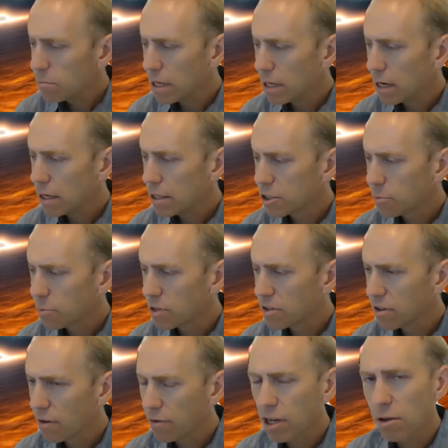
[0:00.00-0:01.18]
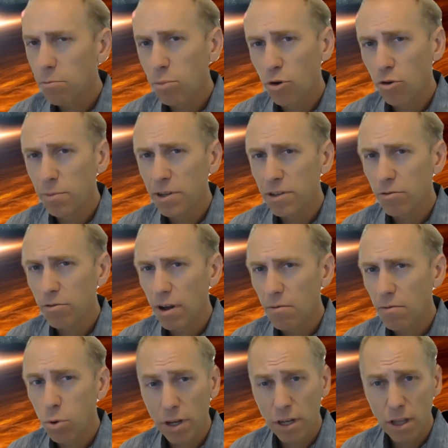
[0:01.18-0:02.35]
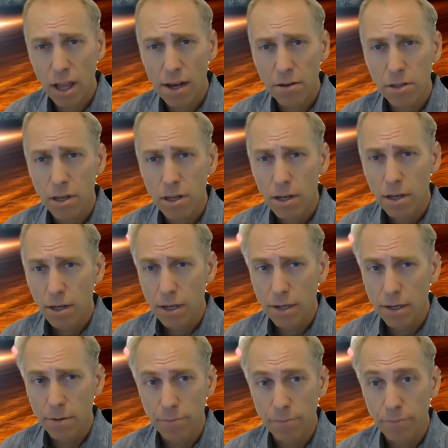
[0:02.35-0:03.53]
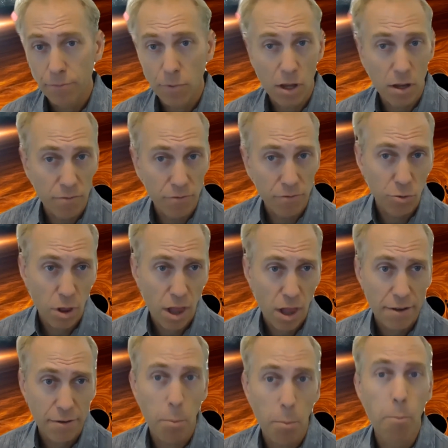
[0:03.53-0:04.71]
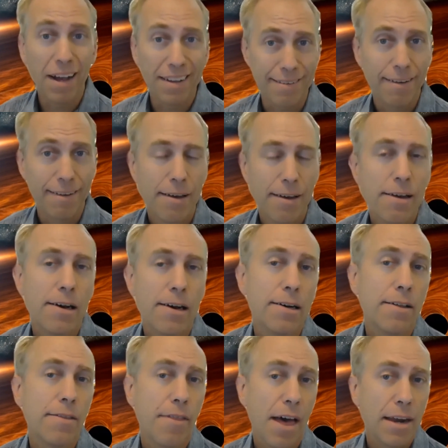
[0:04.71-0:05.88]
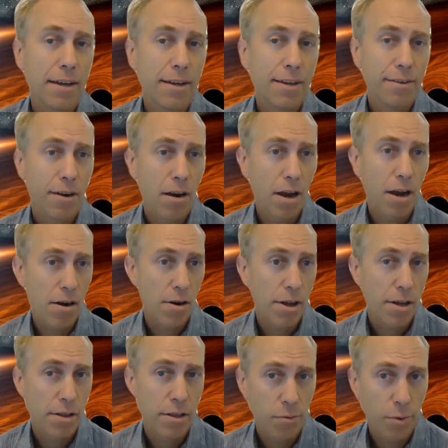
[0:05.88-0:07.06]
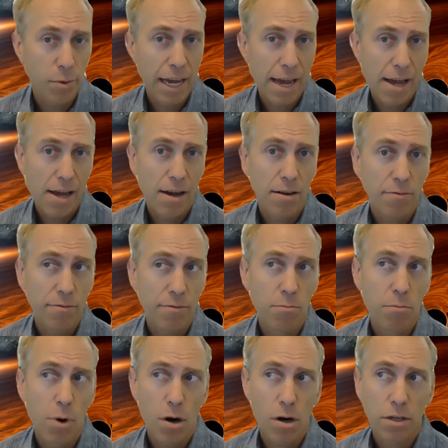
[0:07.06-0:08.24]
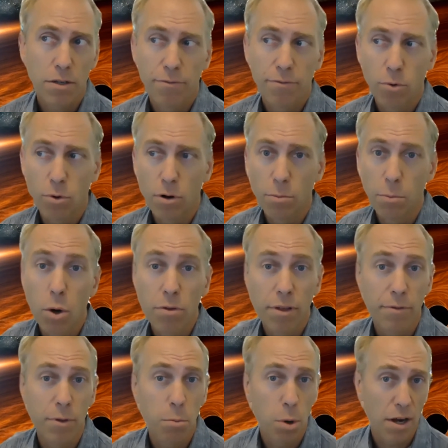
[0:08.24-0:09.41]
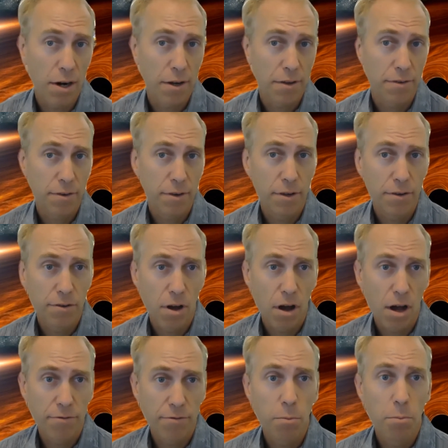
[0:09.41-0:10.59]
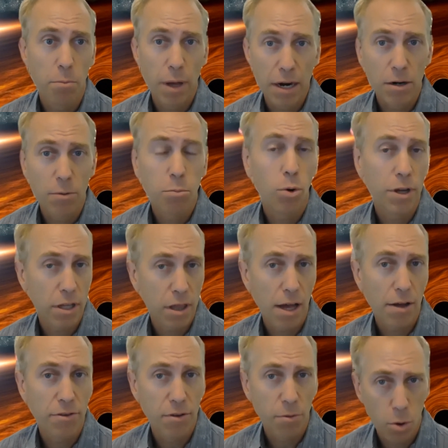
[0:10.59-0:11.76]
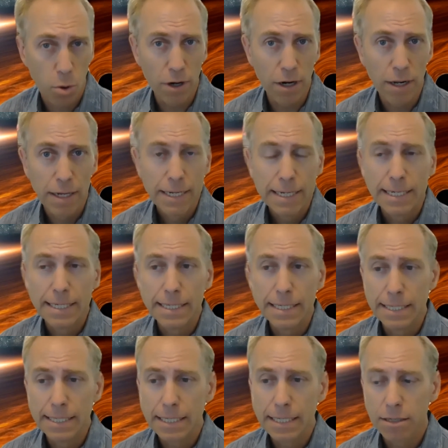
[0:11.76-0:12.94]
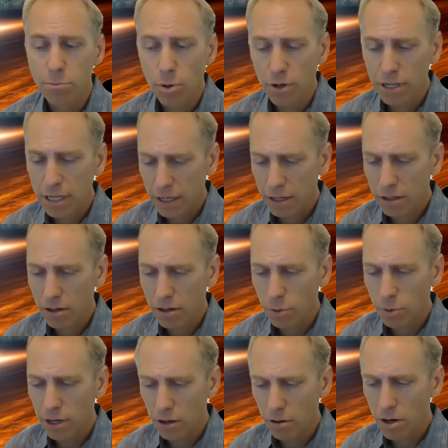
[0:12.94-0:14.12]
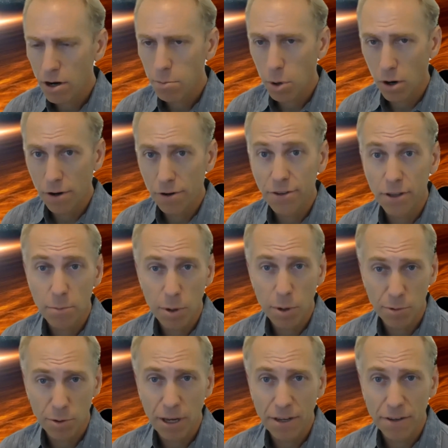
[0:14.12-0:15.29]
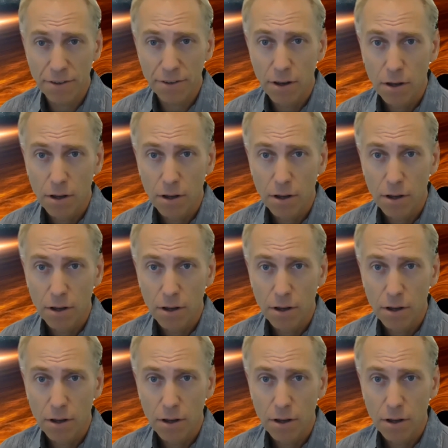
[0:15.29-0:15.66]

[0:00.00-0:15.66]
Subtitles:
been any specific improvements around point clouds in Visualize, but that is an area that we have marked for both of the products, is to offer better point cloud support. In particular, we know that our partners in the BIM space,